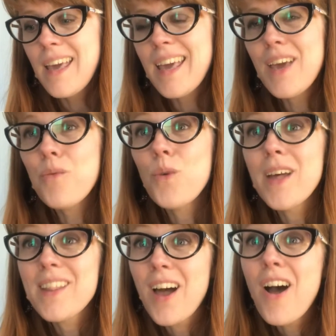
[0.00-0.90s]
It
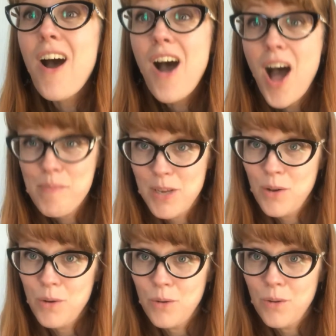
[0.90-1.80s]
was a hobbit
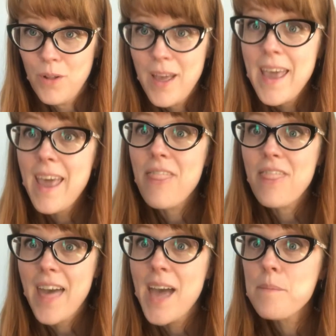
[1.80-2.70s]
hole, and
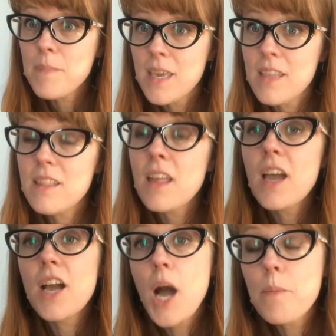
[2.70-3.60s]
that means
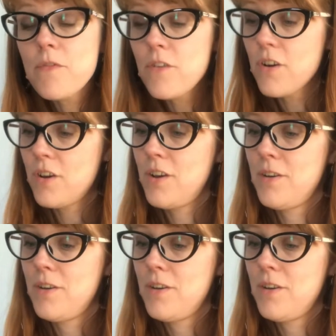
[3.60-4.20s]
comfort.